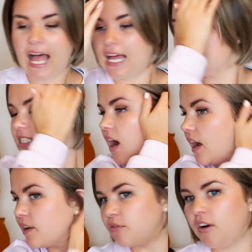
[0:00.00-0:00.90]
and
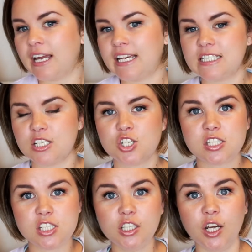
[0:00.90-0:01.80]
I find
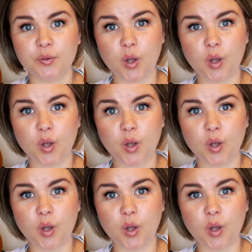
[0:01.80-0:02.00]
just, you know,